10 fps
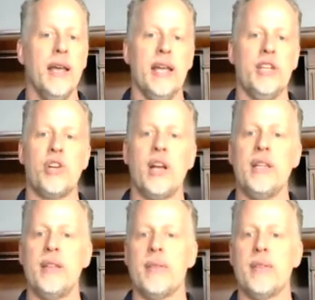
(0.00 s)
He
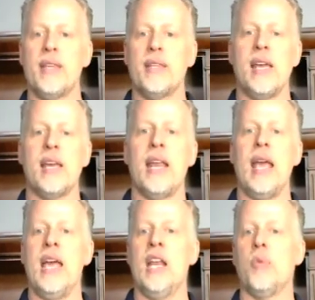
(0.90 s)
tried to take an
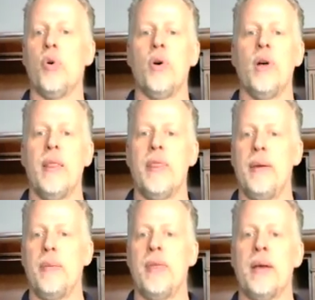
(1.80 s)
animal
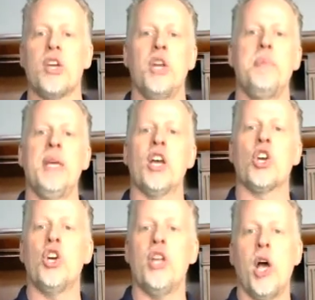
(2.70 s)
that could be a
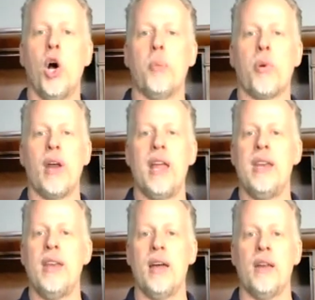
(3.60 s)
good helper,
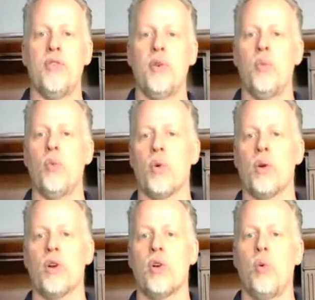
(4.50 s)
and none of them
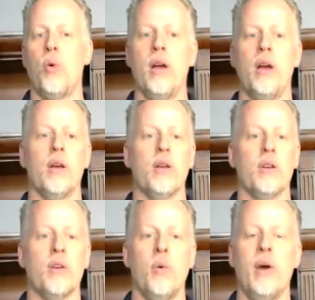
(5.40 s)
were
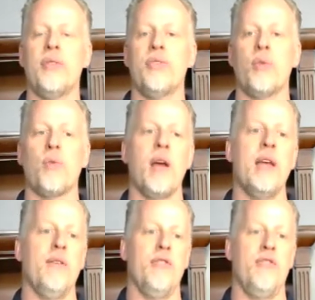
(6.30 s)
quite the
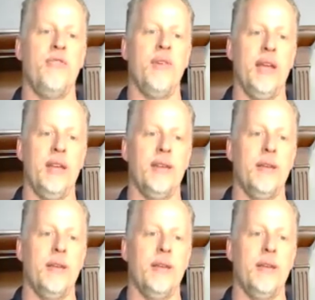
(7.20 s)
right fit.